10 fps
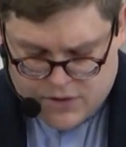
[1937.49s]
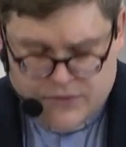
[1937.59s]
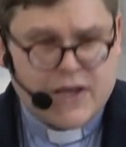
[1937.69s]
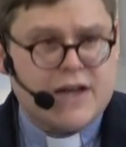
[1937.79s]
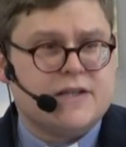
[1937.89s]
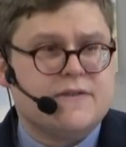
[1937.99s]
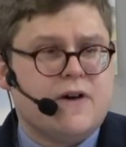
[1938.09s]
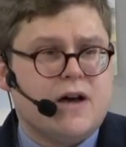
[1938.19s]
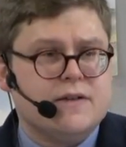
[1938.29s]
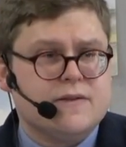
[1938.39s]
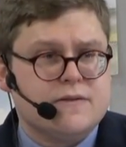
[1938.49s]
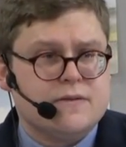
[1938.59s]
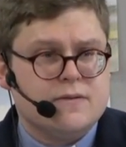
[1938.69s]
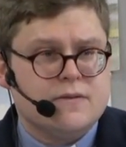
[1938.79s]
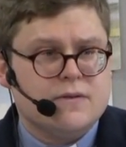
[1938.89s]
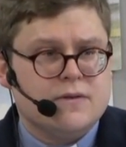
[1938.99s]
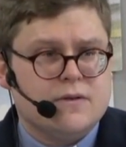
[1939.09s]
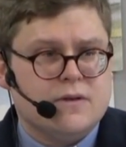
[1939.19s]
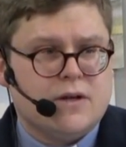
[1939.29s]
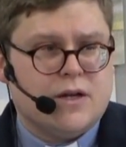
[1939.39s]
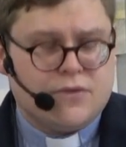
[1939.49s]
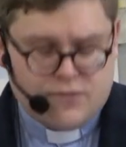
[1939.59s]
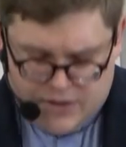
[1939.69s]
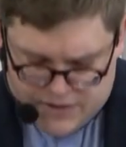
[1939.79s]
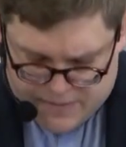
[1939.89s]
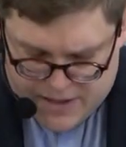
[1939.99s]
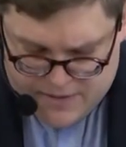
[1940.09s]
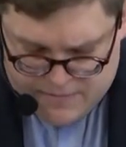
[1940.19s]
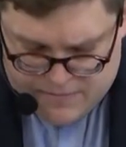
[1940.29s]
who satisfies and thrills me?